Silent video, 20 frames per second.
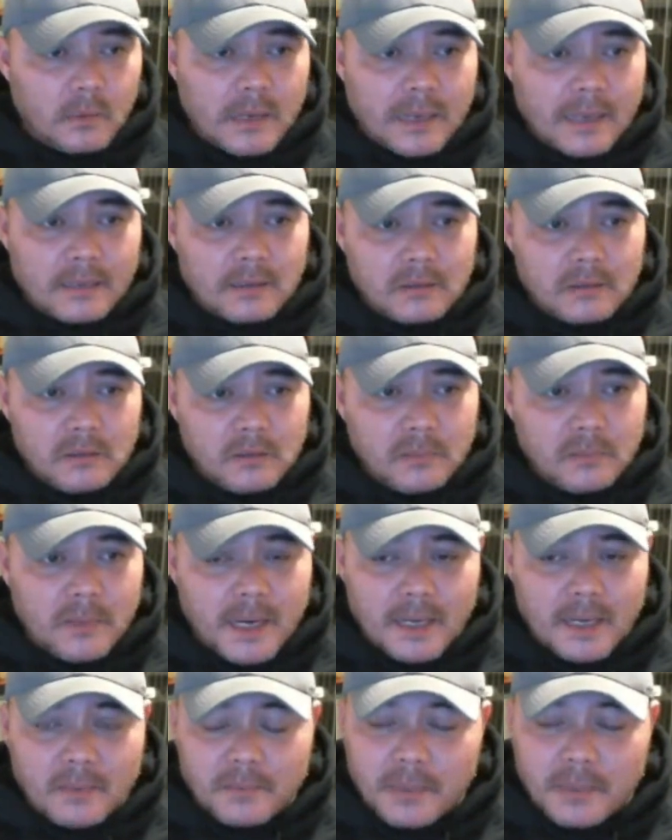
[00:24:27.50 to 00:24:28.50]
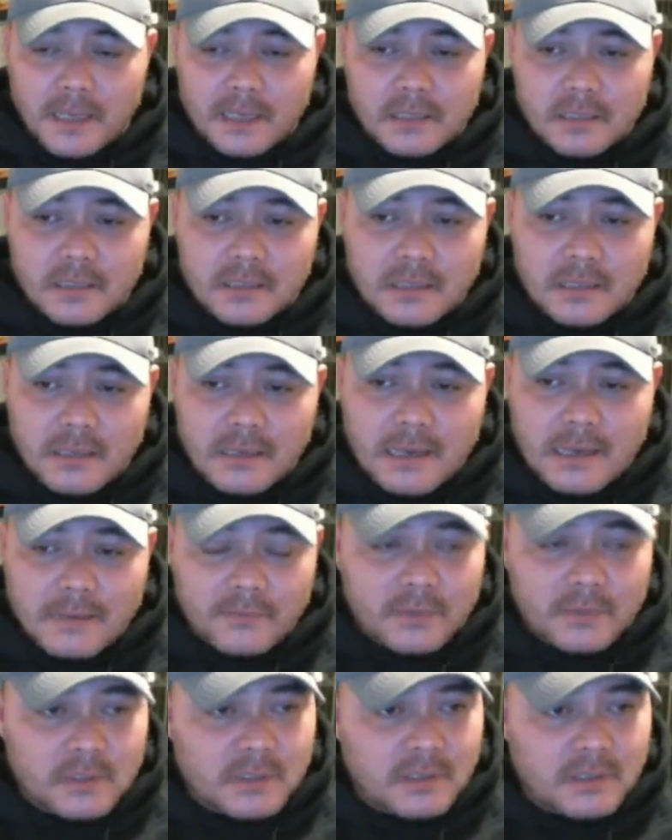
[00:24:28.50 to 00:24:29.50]
what I can do about it, but I
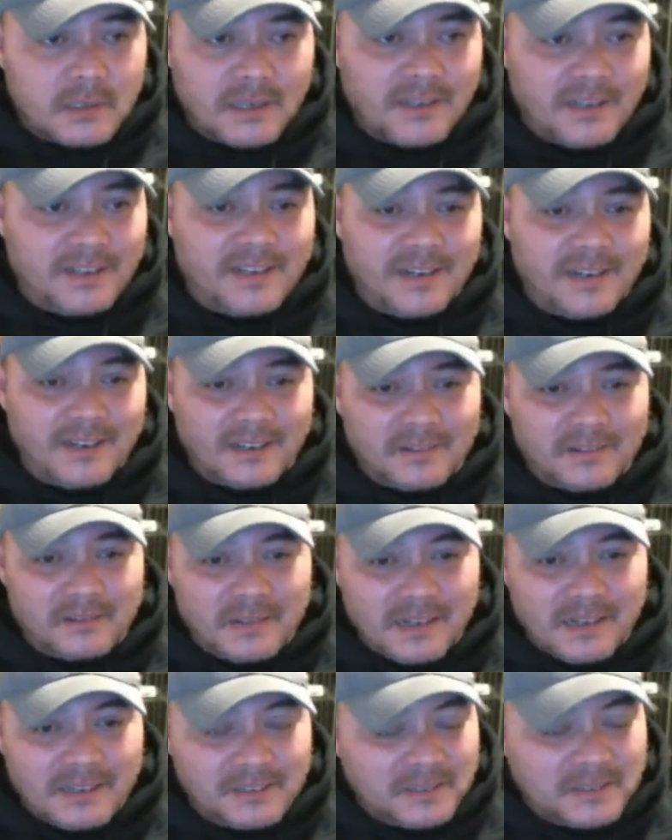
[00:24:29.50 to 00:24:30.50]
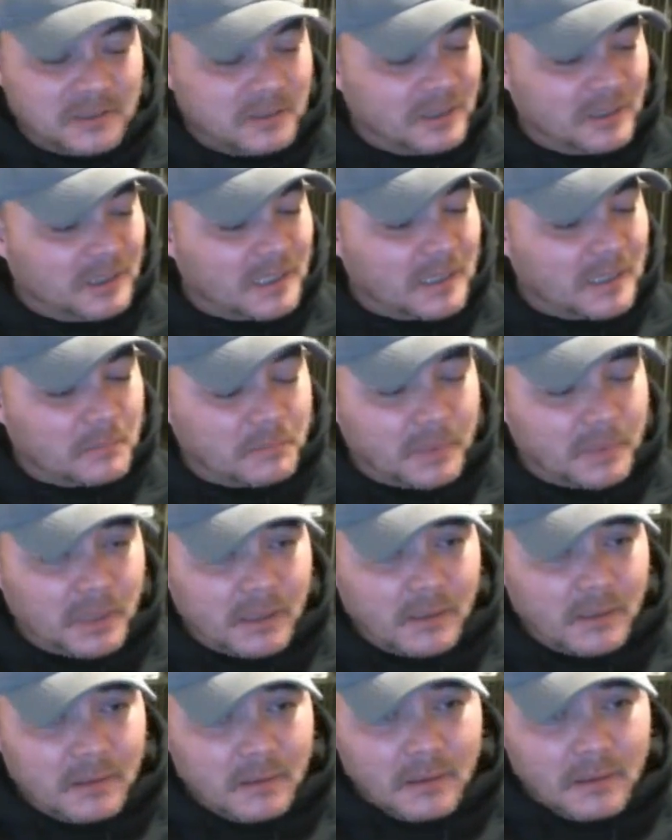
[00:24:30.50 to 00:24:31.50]
haven't just got around to it yet.
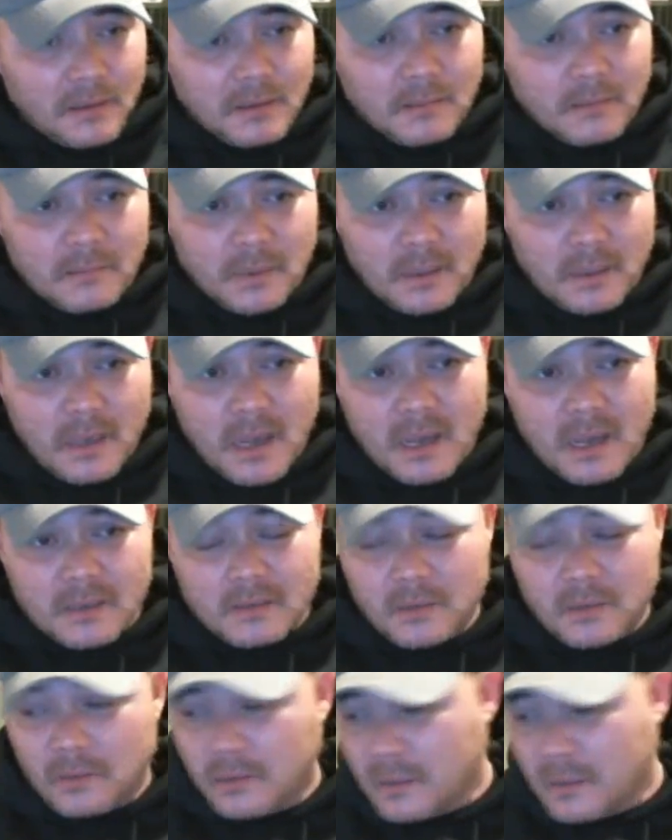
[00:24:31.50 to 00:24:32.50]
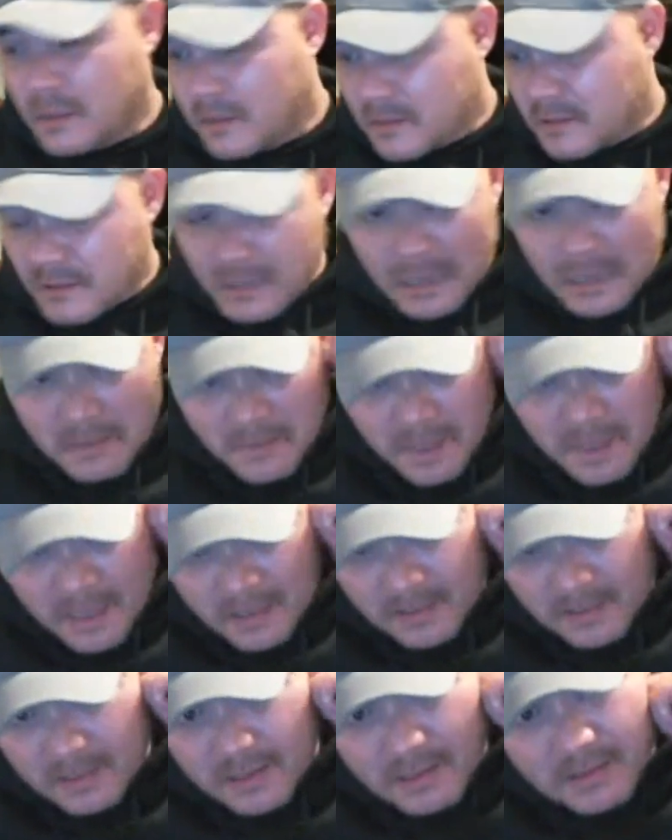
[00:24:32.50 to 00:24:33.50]
But yeah, I totally understand,
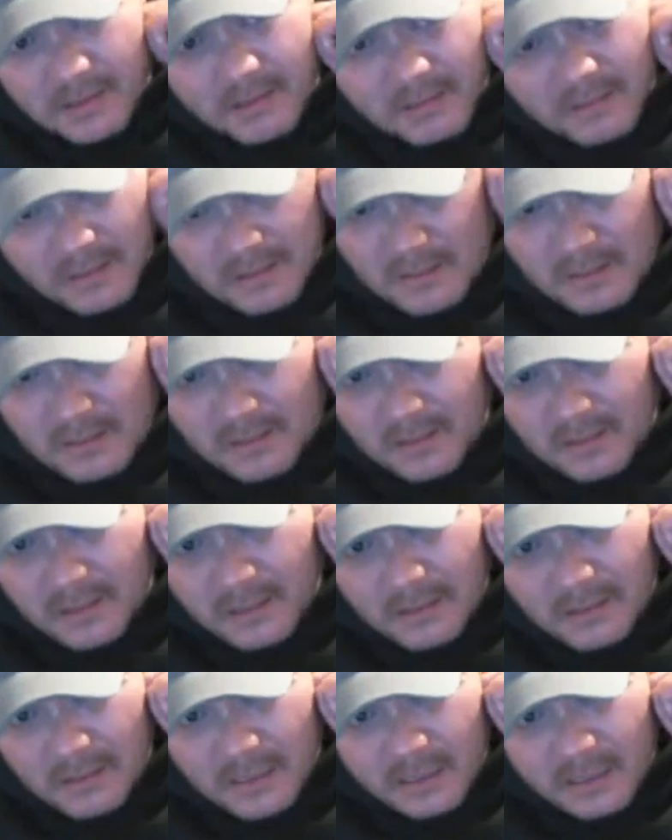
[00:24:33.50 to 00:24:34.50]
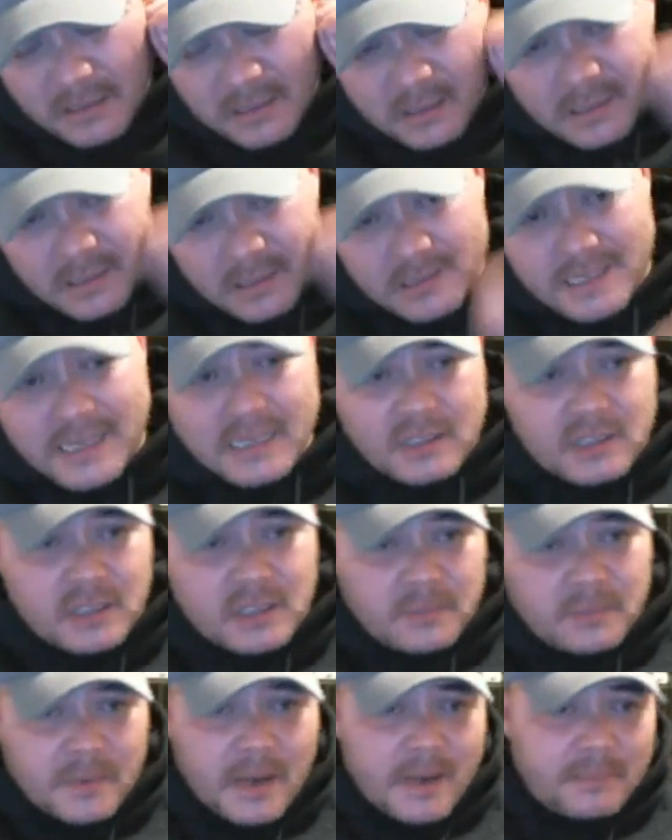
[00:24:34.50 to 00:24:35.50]
man. So, you know, and this
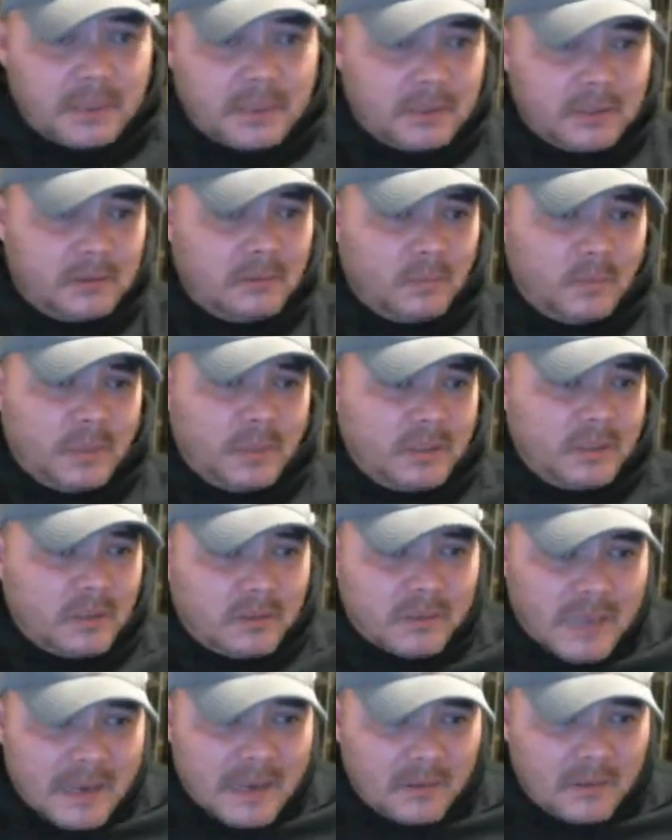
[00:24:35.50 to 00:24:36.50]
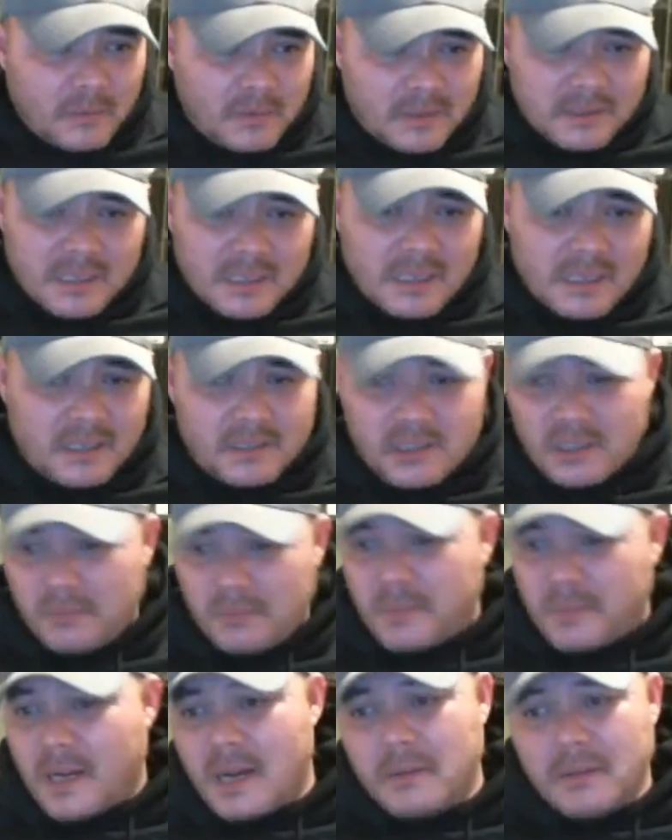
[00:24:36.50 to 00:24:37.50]
ain't a cheap hobby. We know that. This ain't
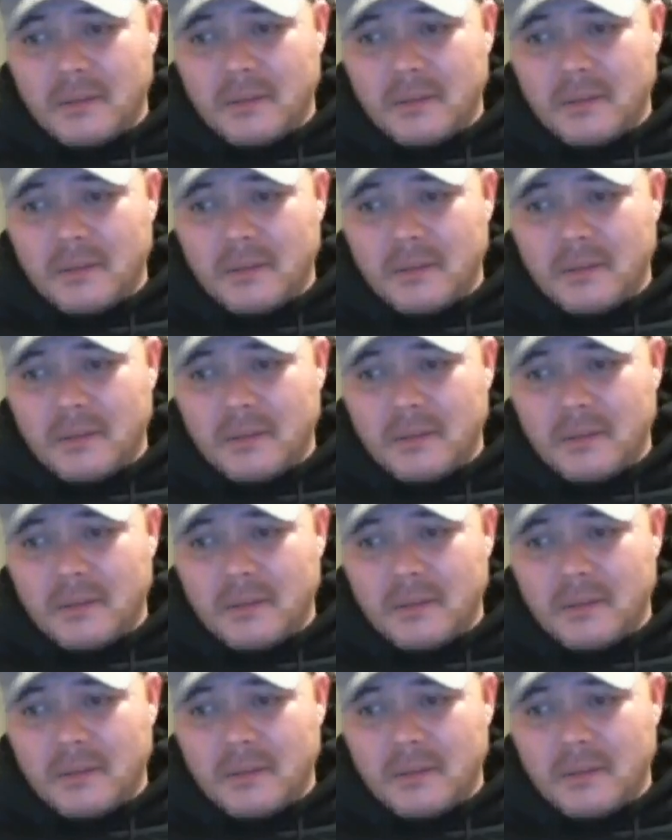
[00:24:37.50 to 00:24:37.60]
a cheap